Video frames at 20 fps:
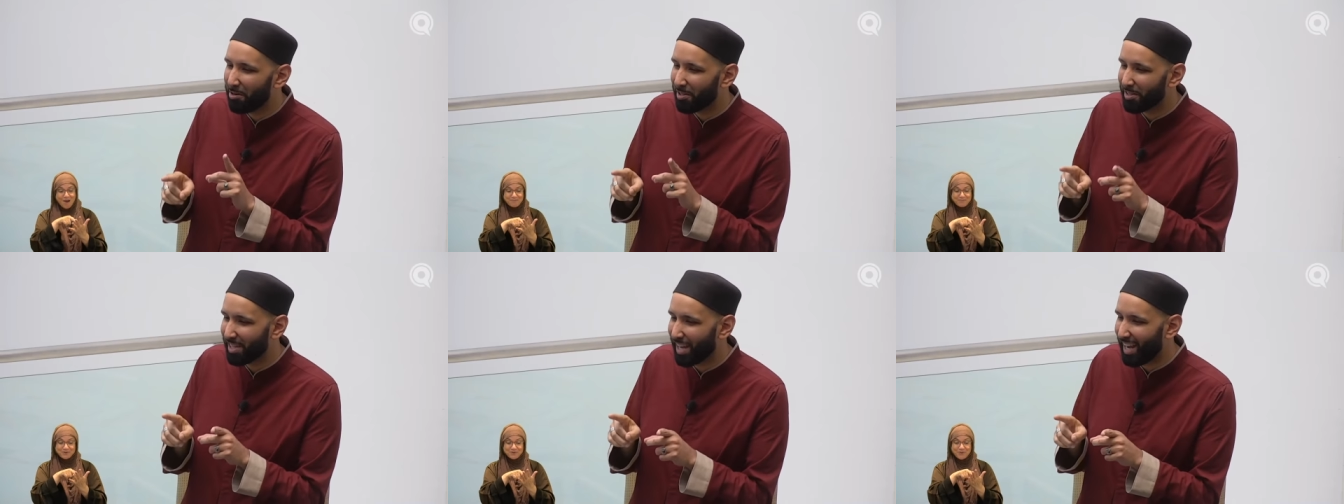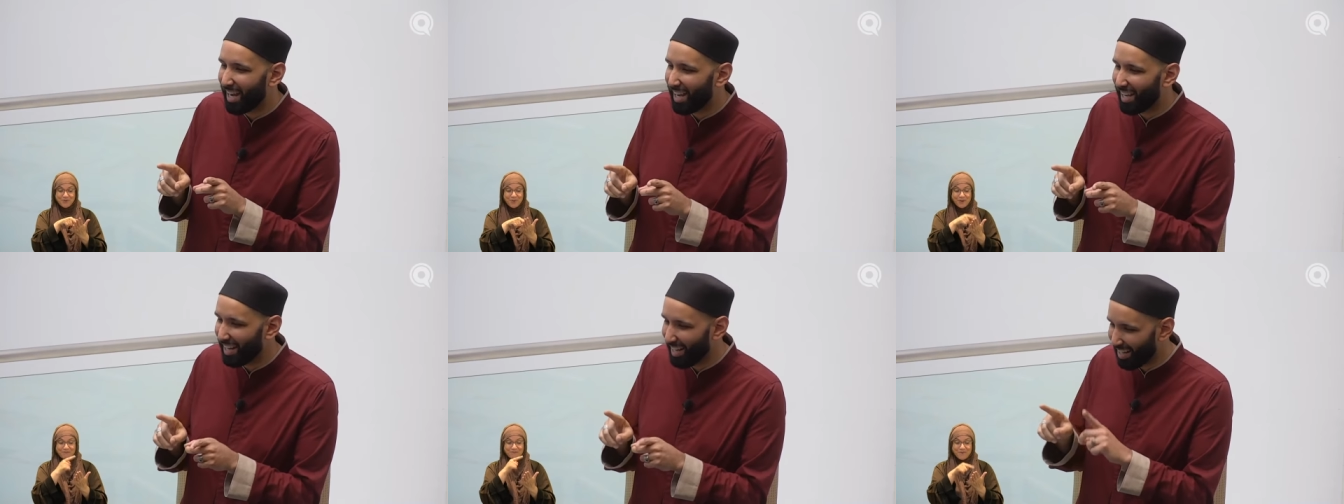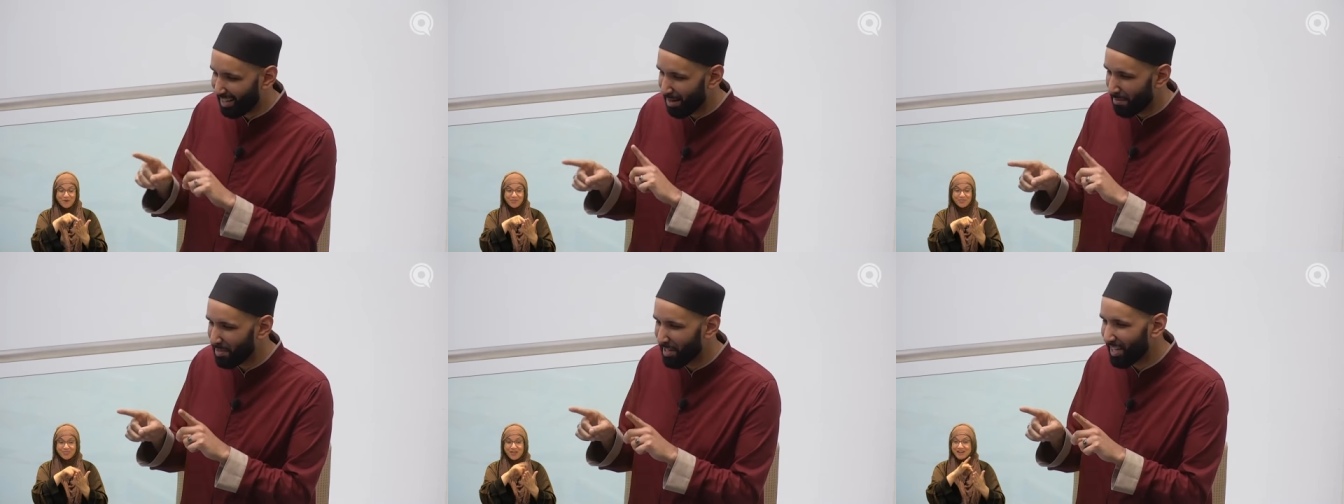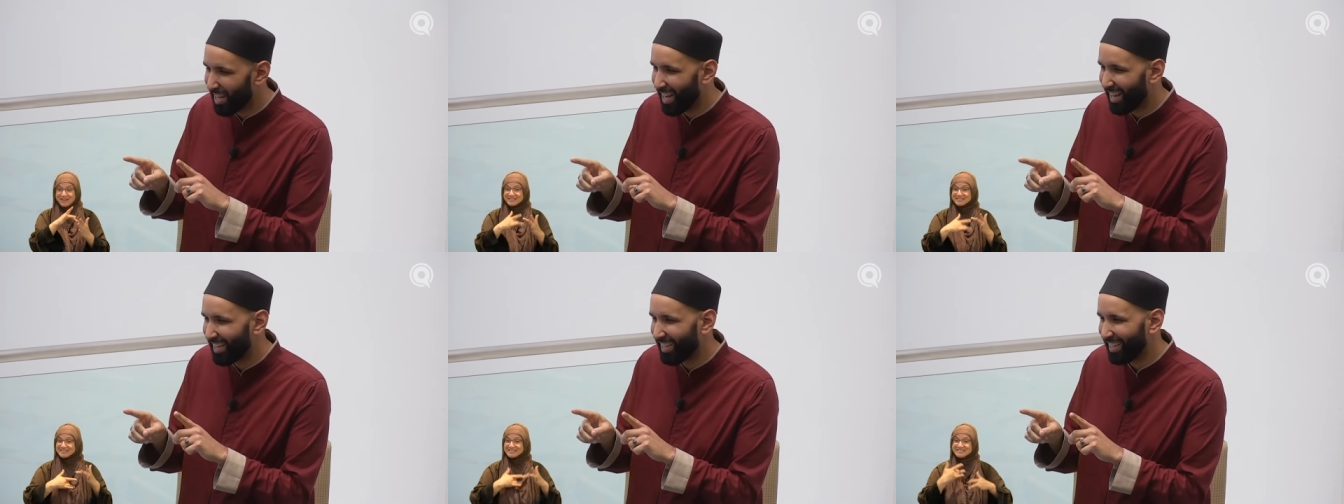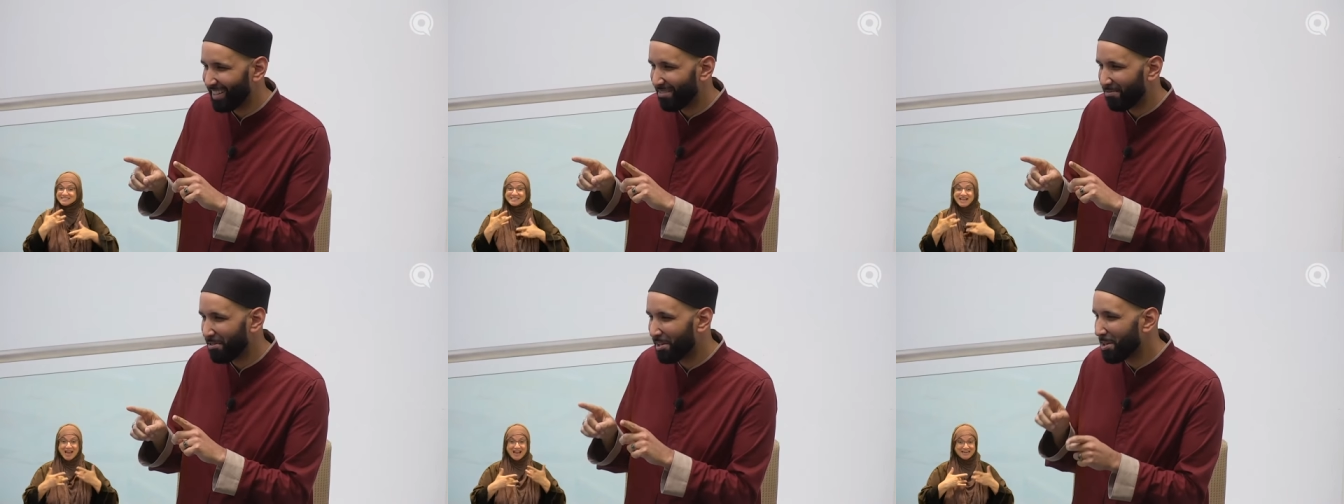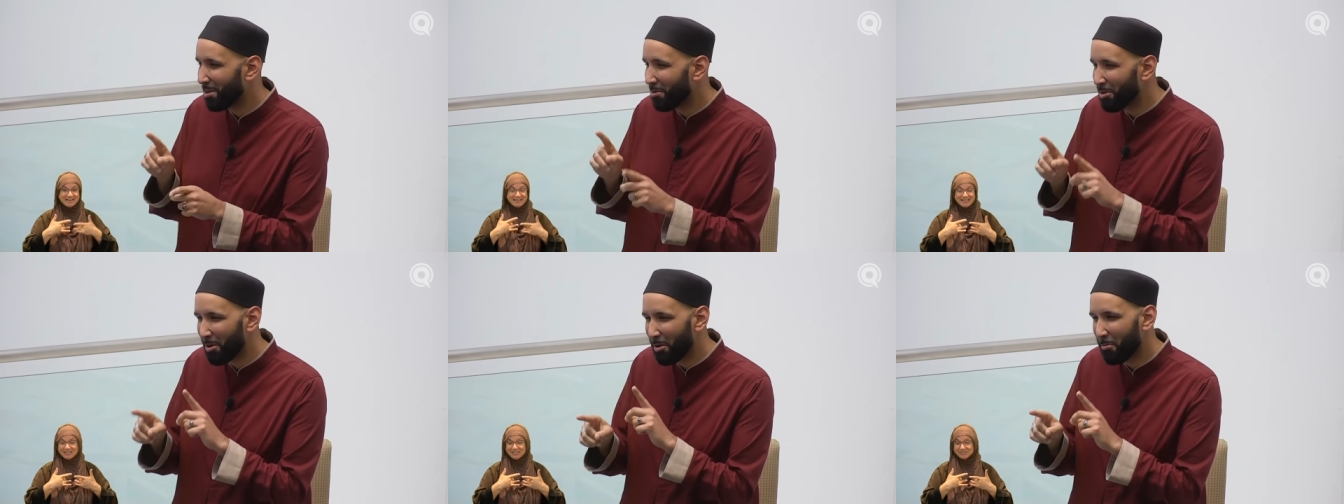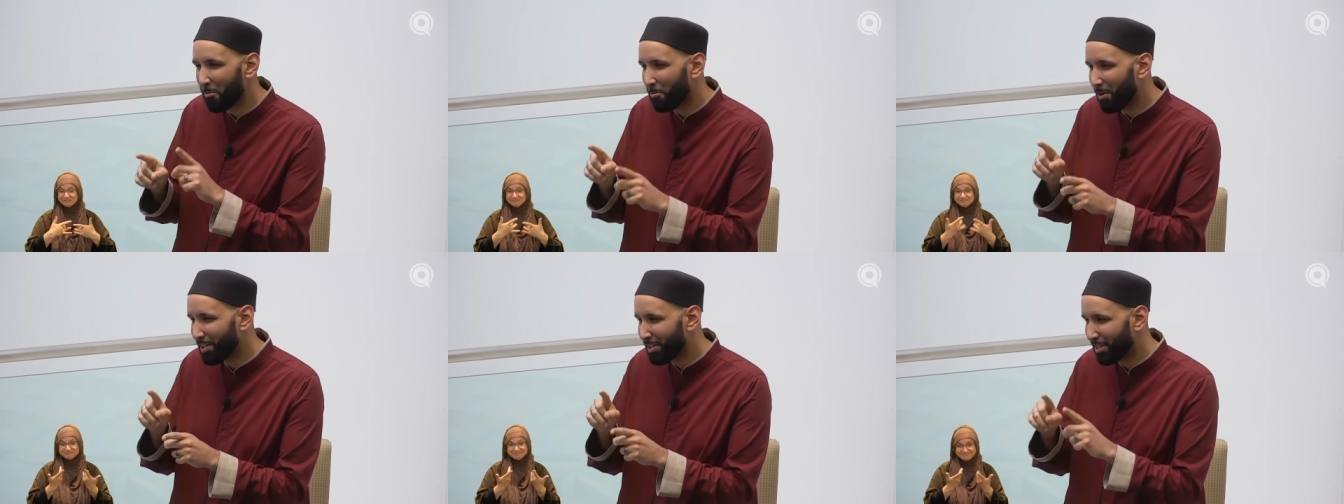wa ta'ala in Ramadan, we don't know
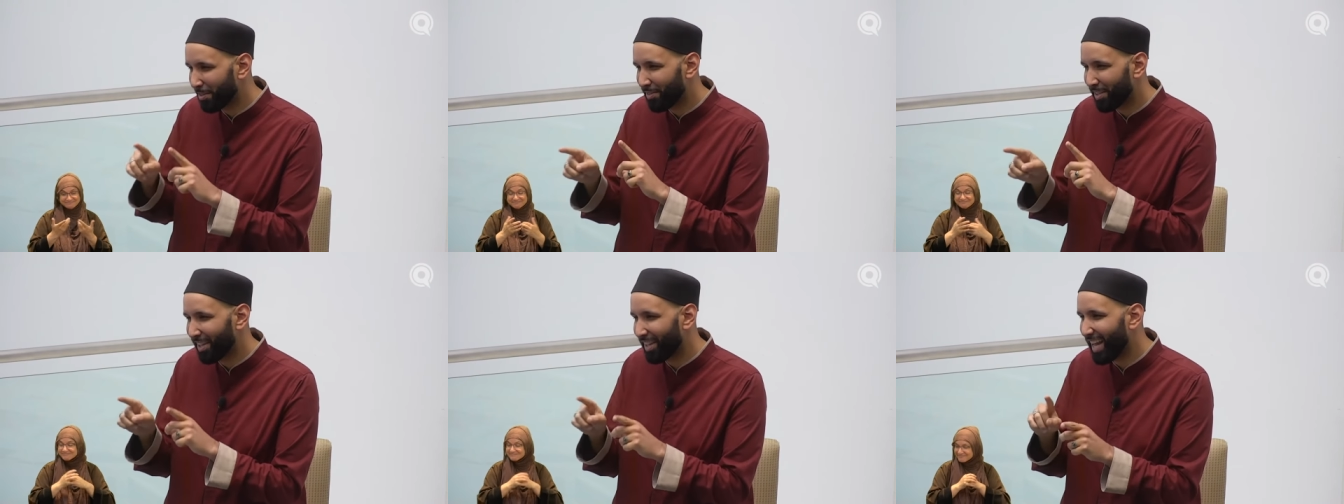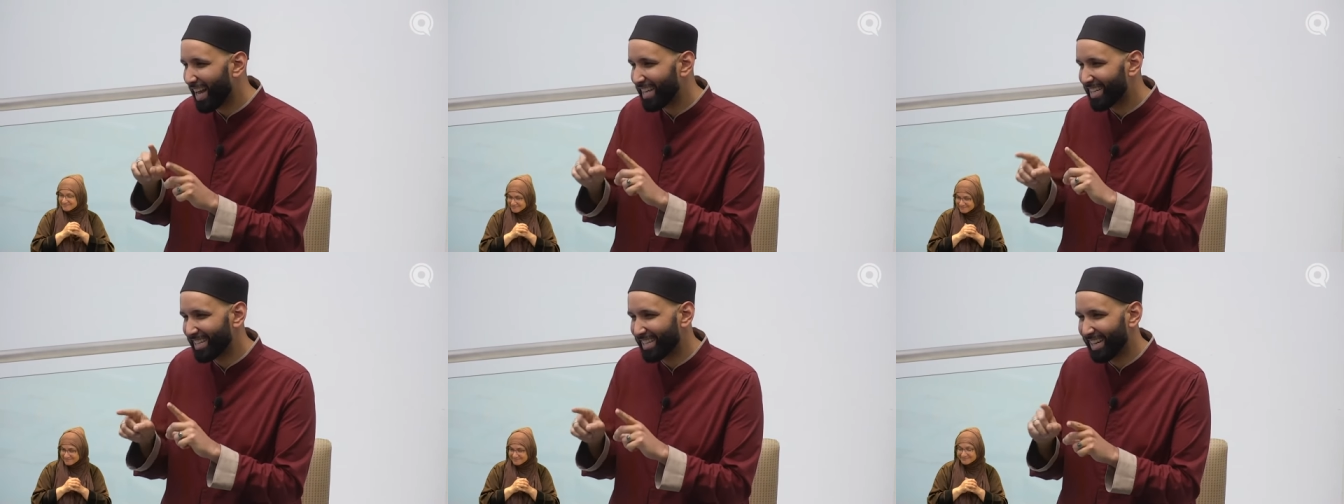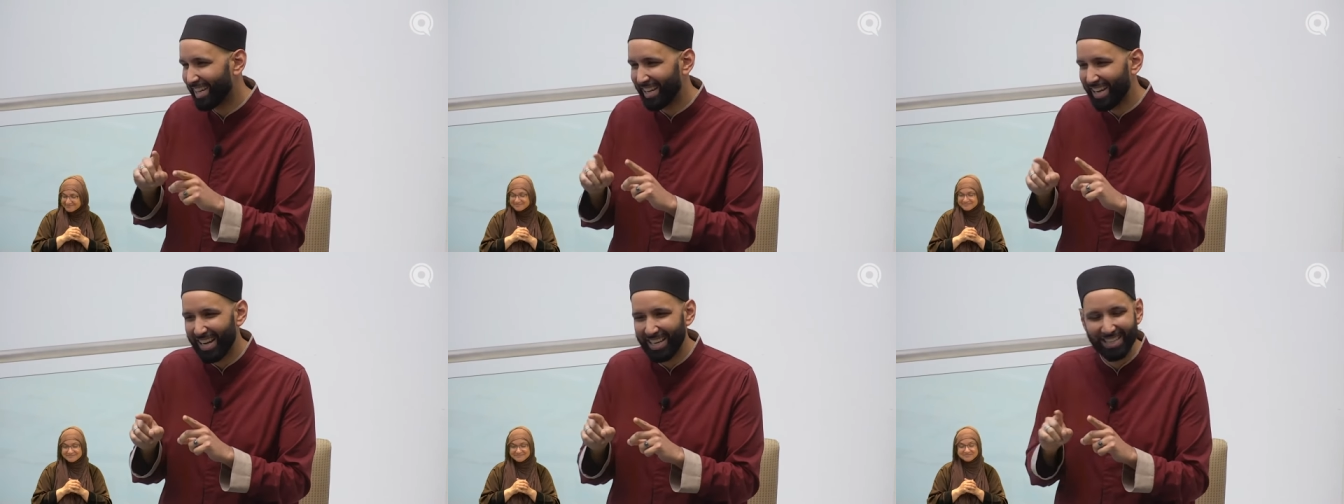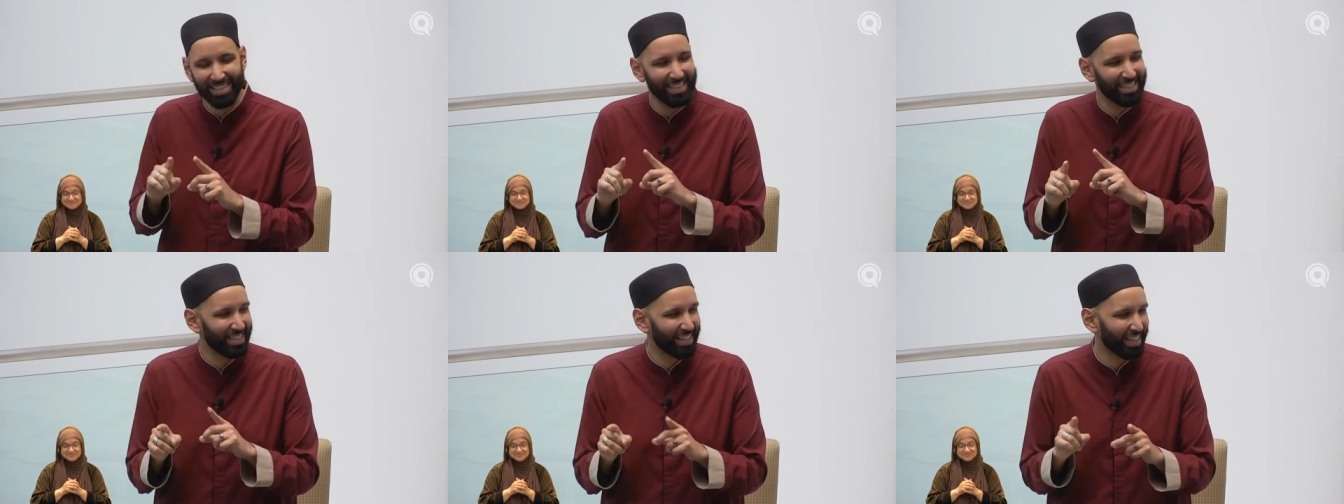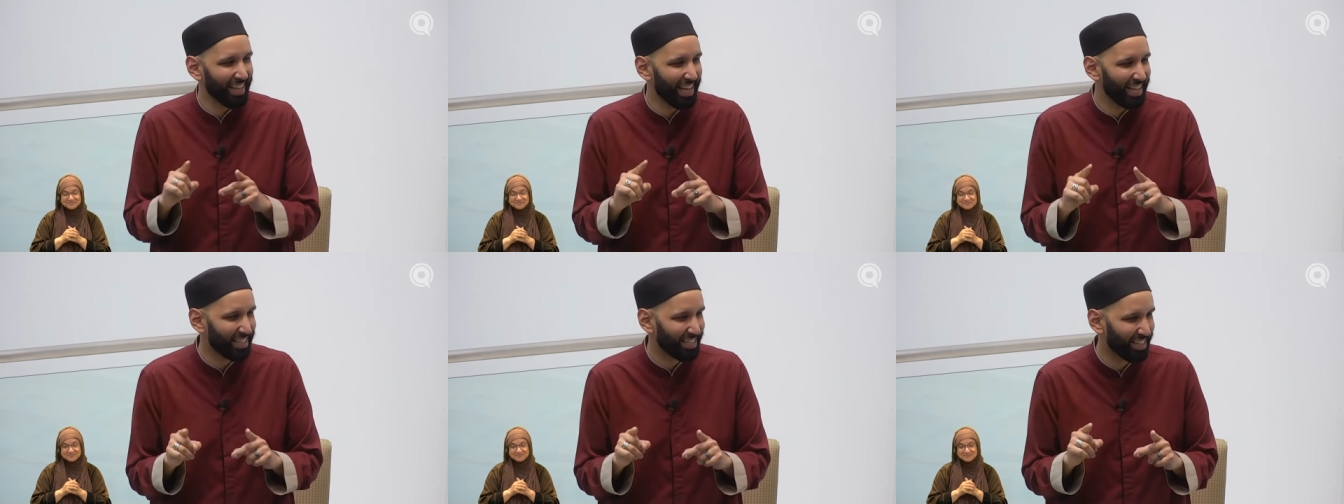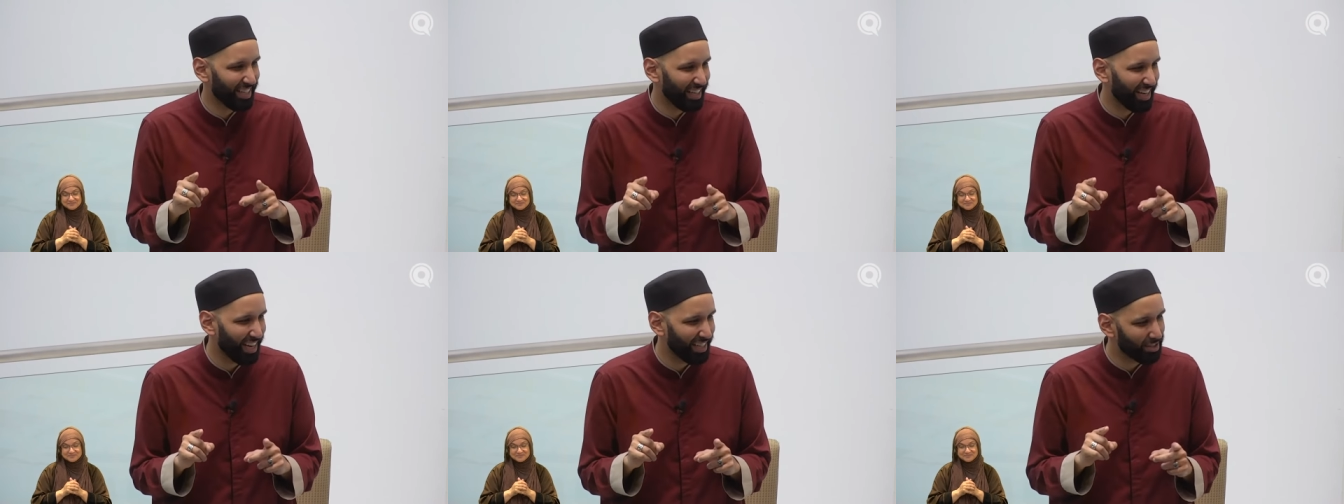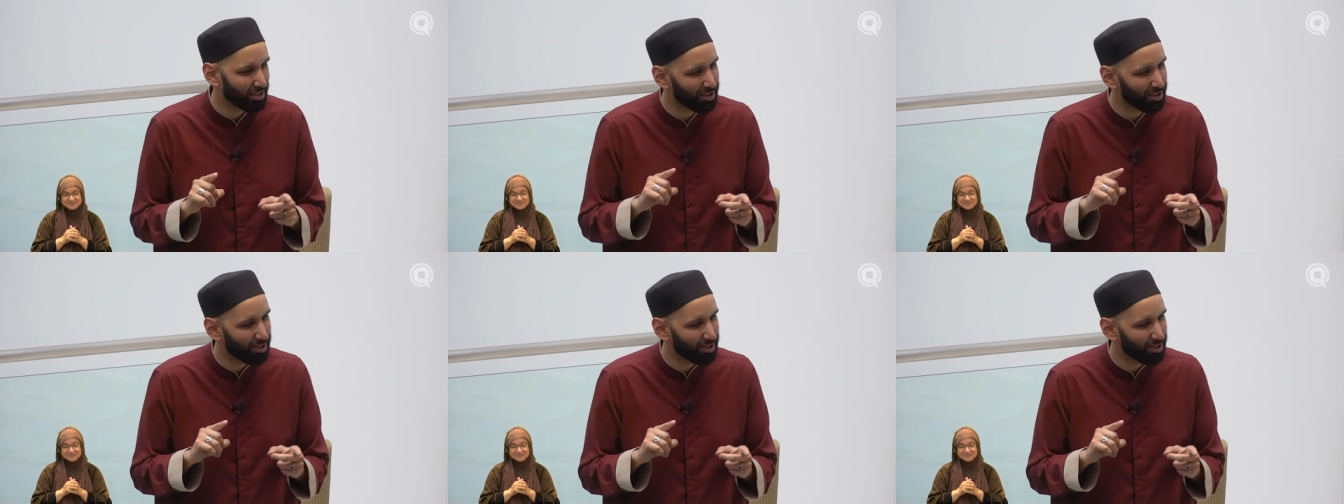which of the last 10 nights is the last 10 nights.